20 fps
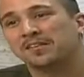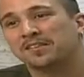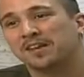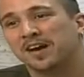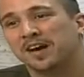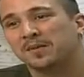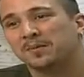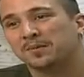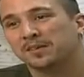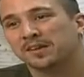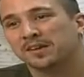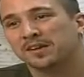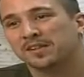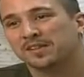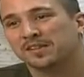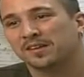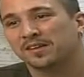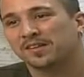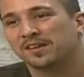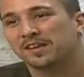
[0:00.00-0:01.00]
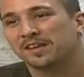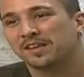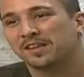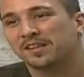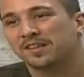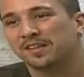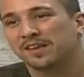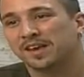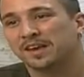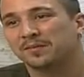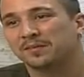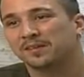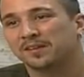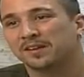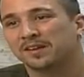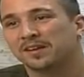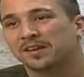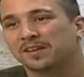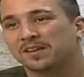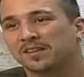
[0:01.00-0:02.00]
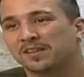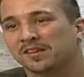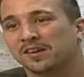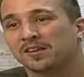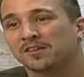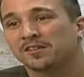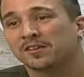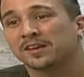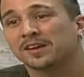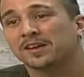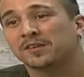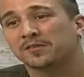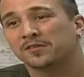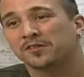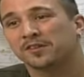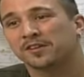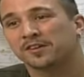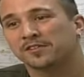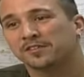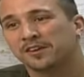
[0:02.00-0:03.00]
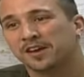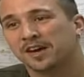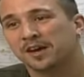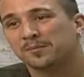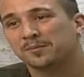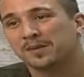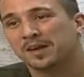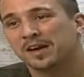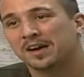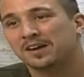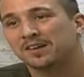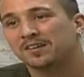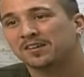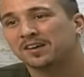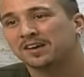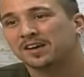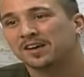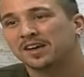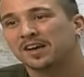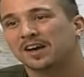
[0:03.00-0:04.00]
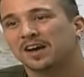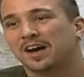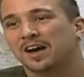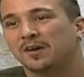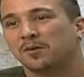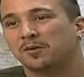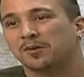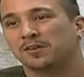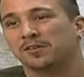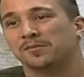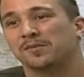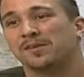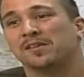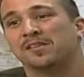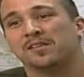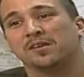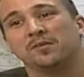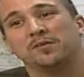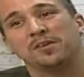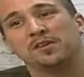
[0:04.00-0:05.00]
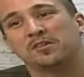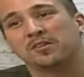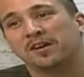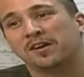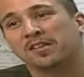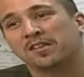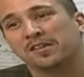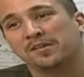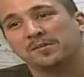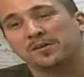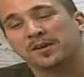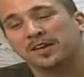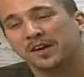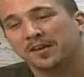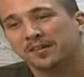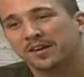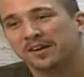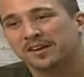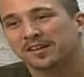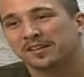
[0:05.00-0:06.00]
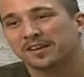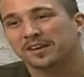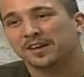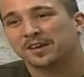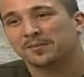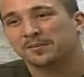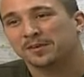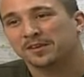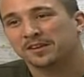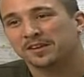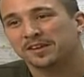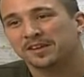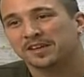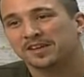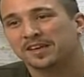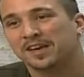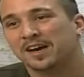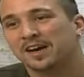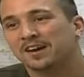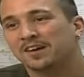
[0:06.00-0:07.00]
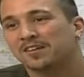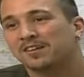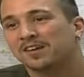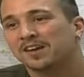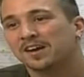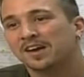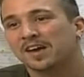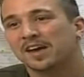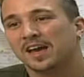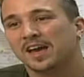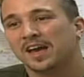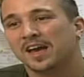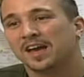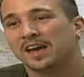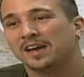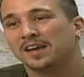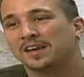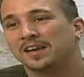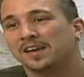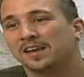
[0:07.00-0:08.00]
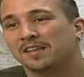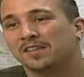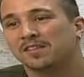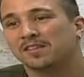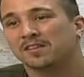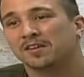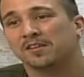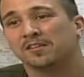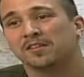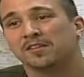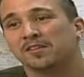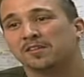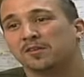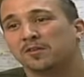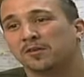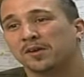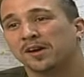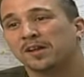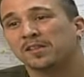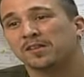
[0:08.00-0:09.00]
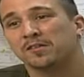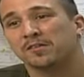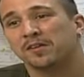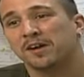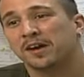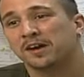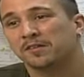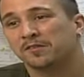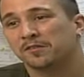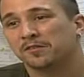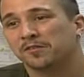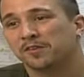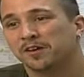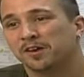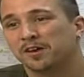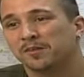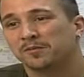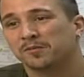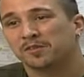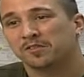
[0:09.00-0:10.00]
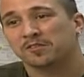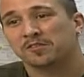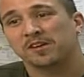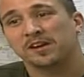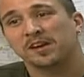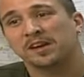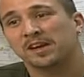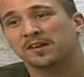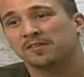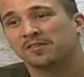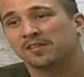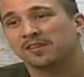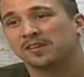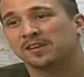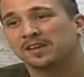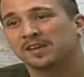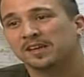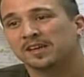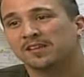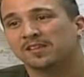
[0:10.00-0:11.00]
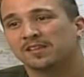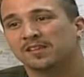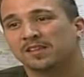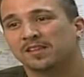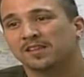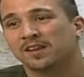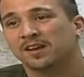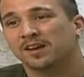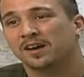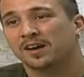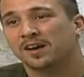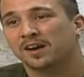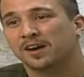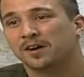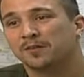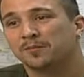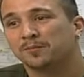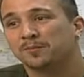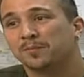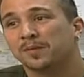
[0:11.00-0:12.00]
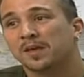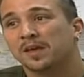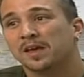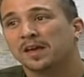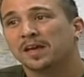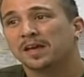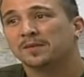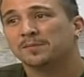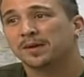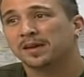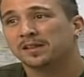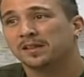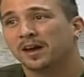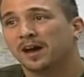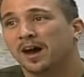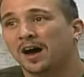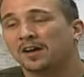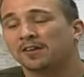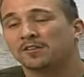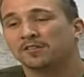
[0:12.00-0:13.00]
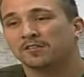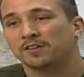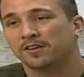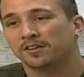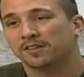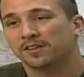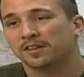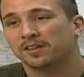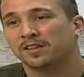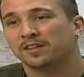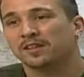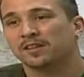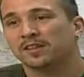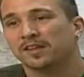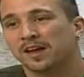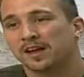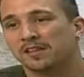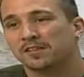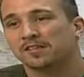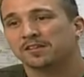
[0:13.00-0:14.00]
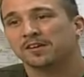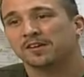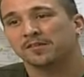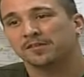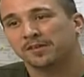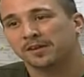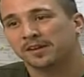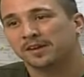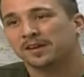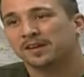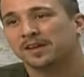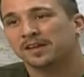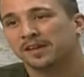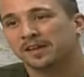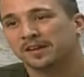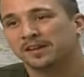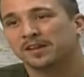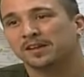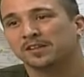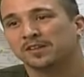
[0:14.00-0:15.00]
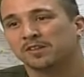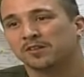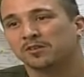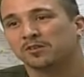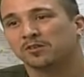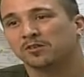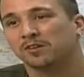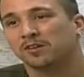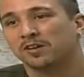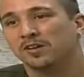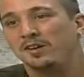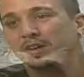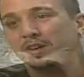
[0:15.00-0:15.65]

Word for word: job list, so he's able to start looking for a job now, which means that we trust him to go out in the community now. And he's turned his grades around from straight F's and D's to um, he made the honor roll the last term in, in his school.